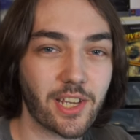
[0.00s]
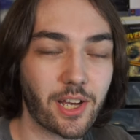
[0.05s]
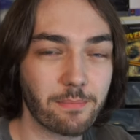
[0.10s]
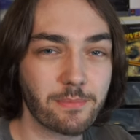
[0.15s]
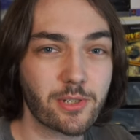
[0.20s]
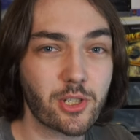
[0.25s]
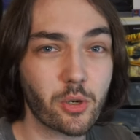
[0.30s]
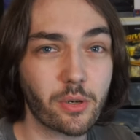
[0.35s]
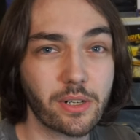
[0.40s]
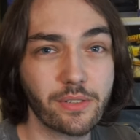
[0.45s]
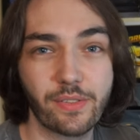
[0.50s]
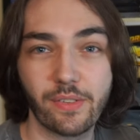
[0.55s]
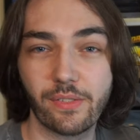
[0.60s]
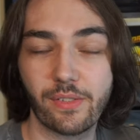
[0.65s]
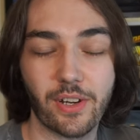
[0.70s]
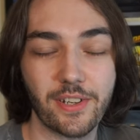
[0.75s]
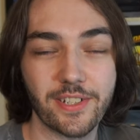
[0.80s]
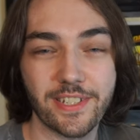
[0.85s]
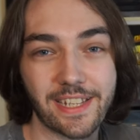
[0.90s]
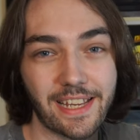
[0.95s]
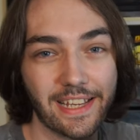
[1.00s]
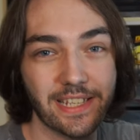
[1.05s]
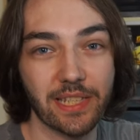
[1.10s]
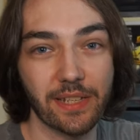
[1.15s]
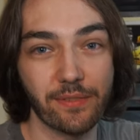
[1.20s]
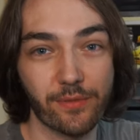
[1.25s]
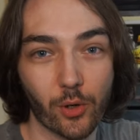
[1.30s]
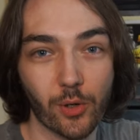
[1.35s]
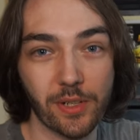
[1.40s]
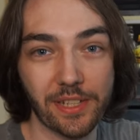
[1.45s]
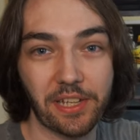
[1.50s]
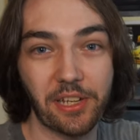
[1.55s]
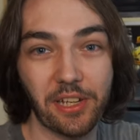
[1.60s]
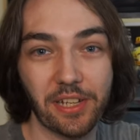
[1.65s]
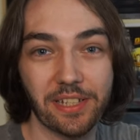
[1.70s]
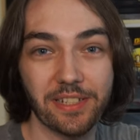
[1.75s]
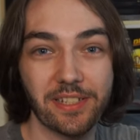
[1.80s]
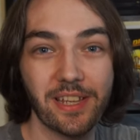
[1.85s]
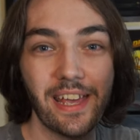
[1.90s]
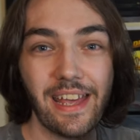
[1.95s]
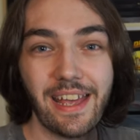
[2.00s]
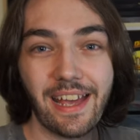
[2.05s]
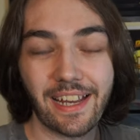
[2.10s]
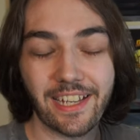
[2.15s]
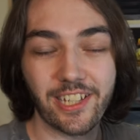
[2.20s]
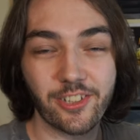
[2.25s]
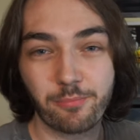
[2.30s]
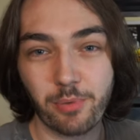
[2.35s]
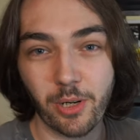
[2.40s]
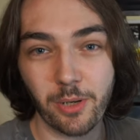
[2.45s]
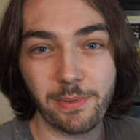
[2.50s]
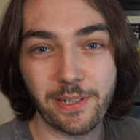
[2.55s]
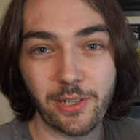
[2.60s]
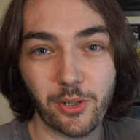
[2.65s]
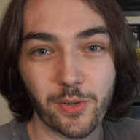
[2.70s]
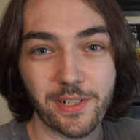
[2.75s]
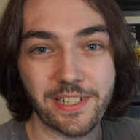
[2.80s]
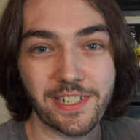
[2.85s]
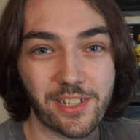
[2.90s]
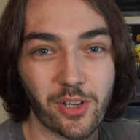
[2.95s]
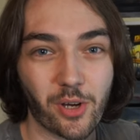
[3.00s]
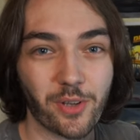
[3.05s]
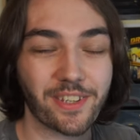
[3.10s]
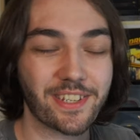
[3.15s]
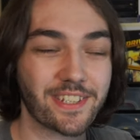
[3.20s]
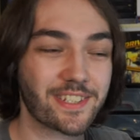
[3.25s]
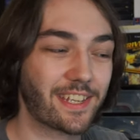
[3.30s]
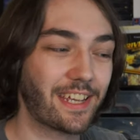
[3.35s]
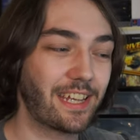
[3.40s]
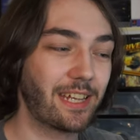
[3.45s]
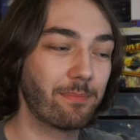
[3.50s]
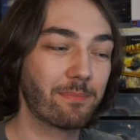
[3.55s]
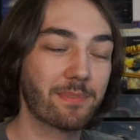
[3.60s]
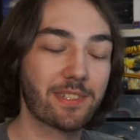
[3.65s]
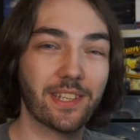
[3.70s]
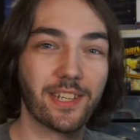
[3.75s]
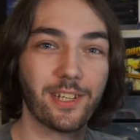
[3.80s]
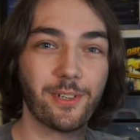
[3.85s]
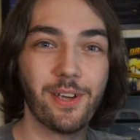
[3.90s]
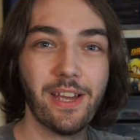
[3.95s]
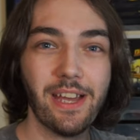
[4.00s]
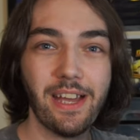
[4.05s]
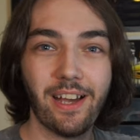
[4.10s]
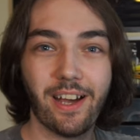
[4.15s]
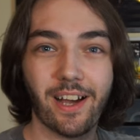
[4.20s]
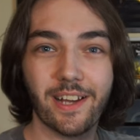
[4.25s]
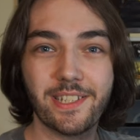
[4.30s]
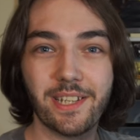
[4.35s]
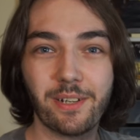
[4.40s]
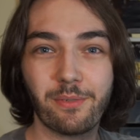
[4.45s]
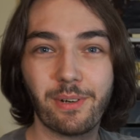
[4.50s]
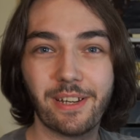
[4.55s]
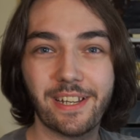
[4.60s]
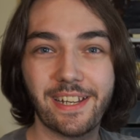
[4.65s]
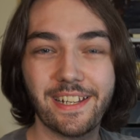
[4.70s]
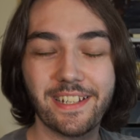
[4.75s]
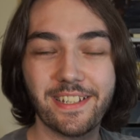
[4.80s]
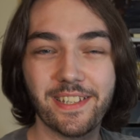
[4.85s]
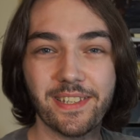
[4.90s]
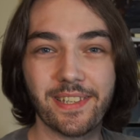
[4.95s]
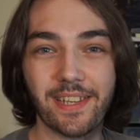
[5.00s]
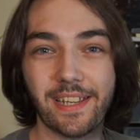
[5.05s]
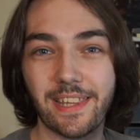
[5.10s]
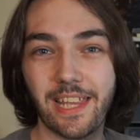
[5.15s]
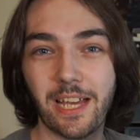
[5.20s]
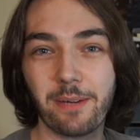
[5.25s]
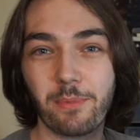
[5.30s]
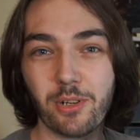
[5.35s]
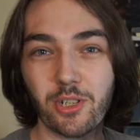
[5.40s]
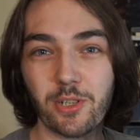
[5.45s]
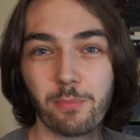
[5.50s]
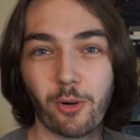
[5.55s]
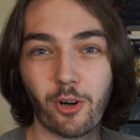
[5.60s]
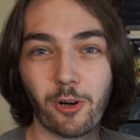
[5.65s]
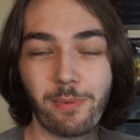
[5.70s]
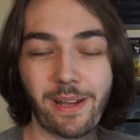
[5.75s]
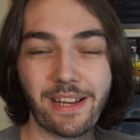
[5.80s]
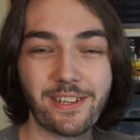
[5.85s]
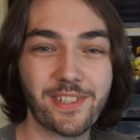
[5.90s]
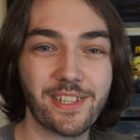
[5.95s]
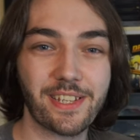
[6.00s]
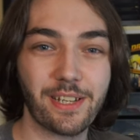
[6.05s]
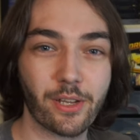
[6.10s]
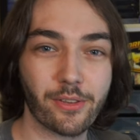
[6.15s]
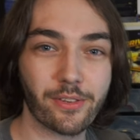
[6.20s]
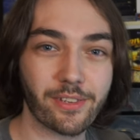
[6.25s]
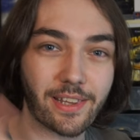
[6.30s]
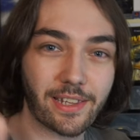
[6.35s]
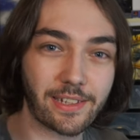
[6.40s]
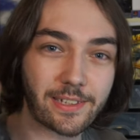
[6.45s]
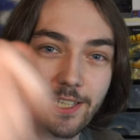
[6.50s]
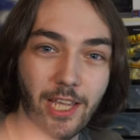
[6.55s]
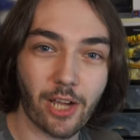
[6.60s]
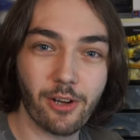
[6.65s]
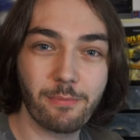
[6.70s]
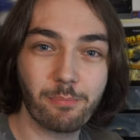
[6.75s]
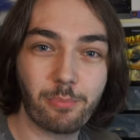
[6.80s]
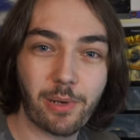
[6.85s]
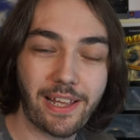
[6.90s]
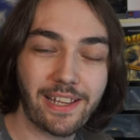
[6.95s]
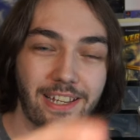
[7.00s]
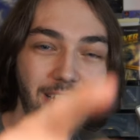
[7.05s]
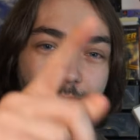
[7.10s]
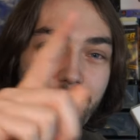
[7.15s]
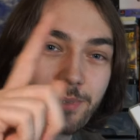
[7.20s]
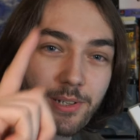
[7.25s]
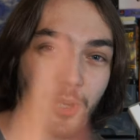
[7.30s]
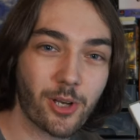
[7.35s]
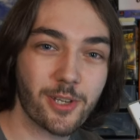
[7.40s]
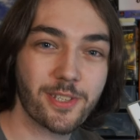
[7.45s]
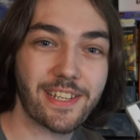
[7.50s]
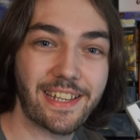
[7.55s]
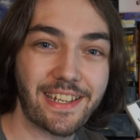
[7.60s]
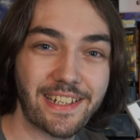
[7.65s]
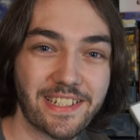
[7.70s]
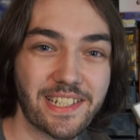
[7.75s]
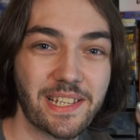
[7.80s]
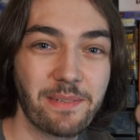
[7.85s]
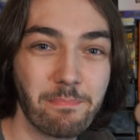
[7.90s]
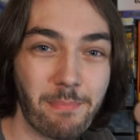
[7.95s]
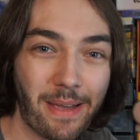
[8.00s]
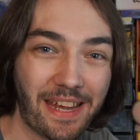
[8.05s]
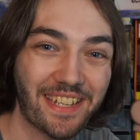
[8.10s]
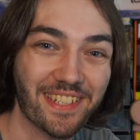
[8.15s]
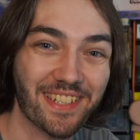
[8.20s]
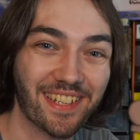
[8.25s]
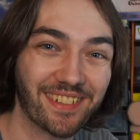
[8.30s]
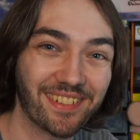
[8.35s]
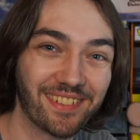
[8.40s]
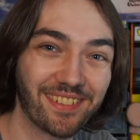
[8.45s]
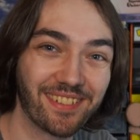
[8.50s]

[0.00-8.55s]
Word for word: I'm sure if you've got a DS you've already heard, and you've probably already got this game, so I don't really need to say that much more about it other than go and play it because it's amazing.